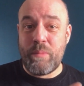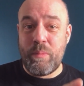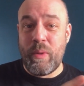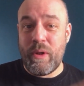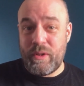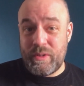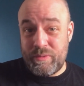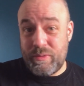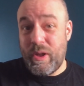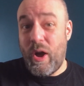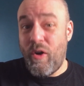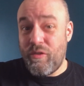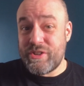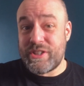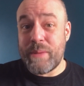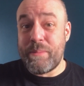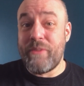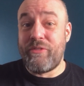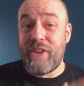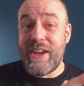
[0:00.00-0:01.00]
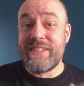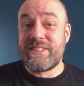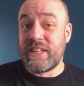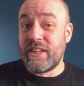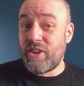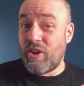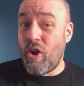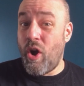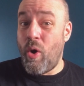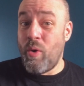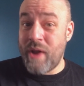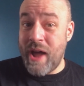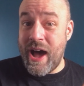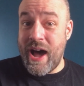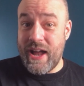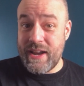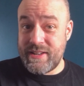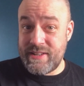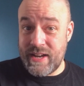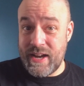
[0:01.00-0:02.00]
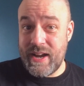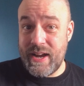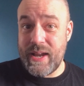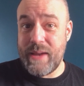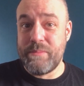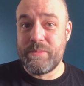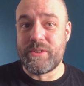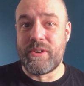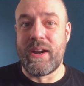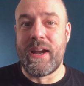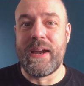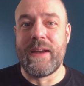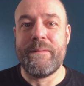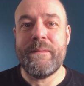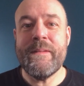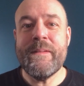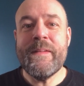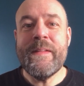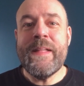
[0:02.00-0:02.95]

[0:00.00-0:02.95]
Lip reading: will obviously be facing their own hard times, right?